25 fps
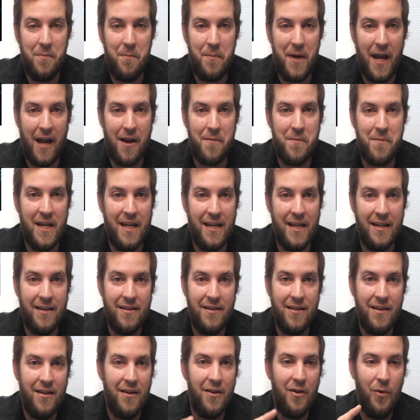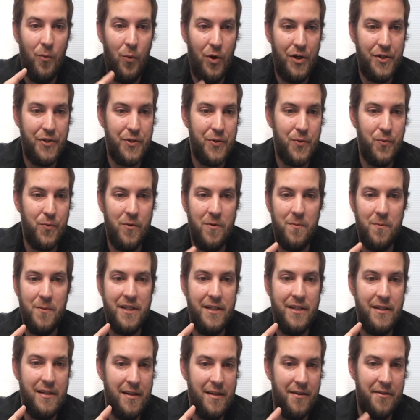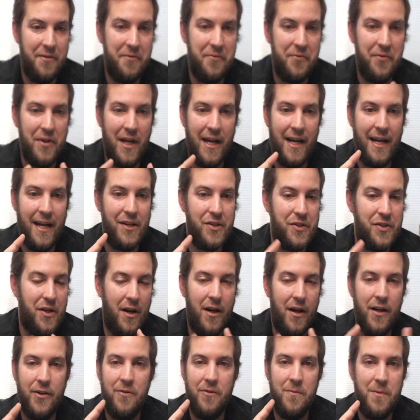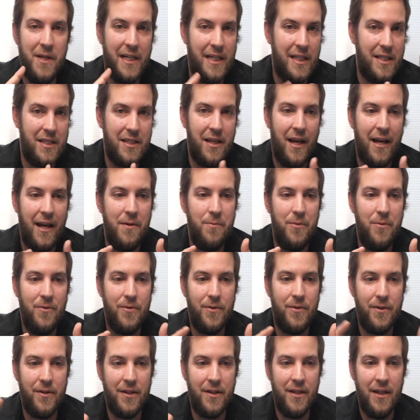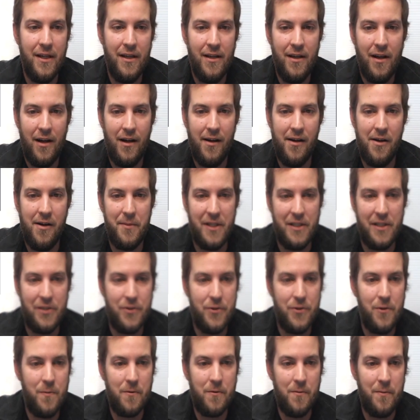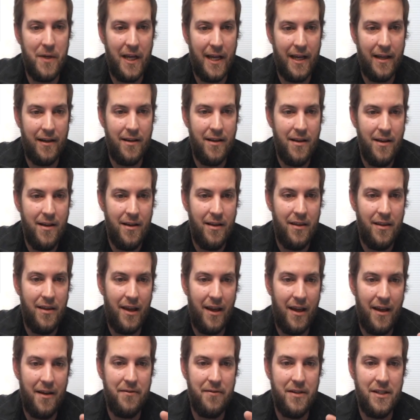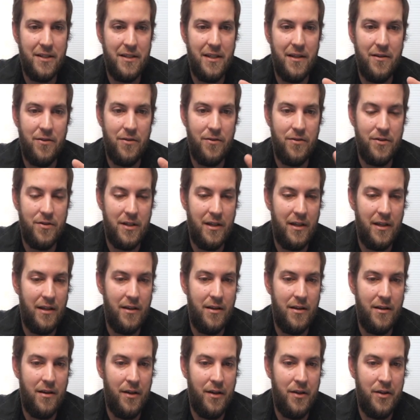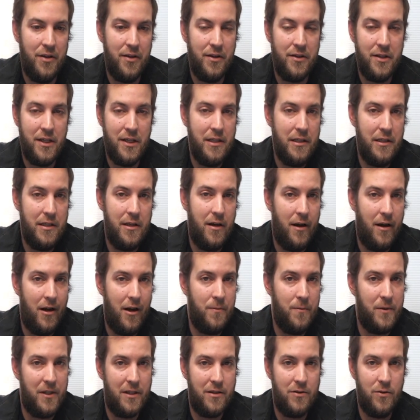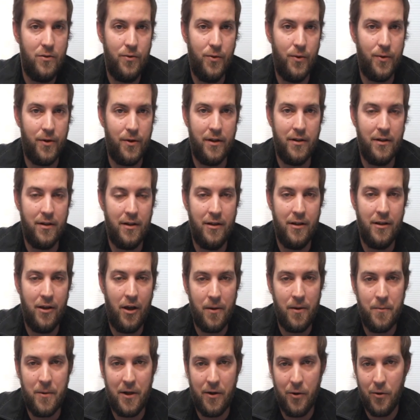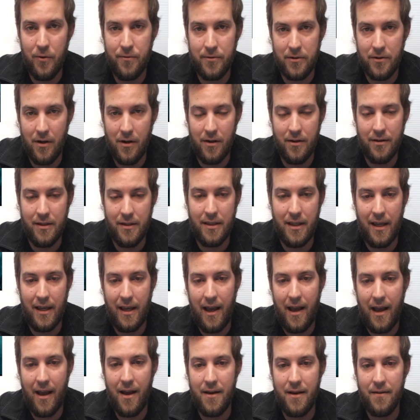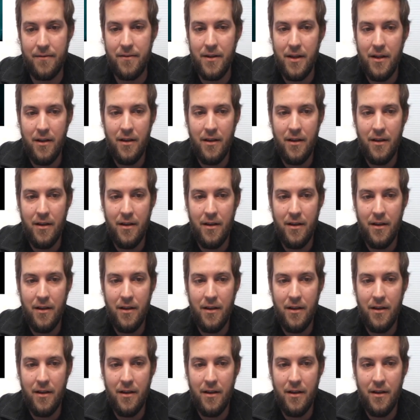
Batman, Wonder Woman, The Flash, Aquaman, Cyborg, and Superman, the heaviest hitters in the DC Comics lore, overall that they have,